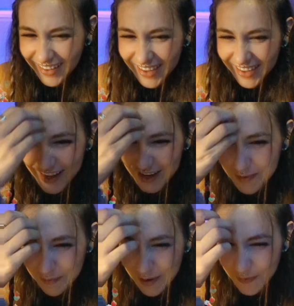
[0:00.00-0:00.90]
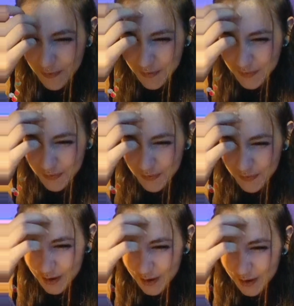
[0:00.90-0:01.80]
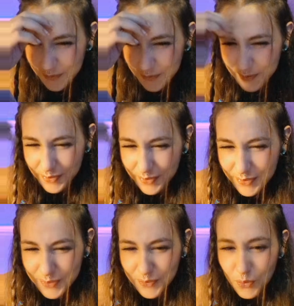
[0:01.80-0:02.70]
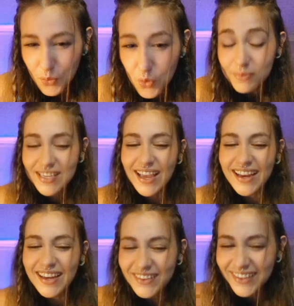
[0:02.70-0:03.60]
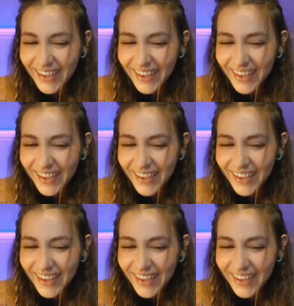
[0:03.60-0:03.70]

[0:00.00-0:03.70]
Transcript: just make me wanna whoop you.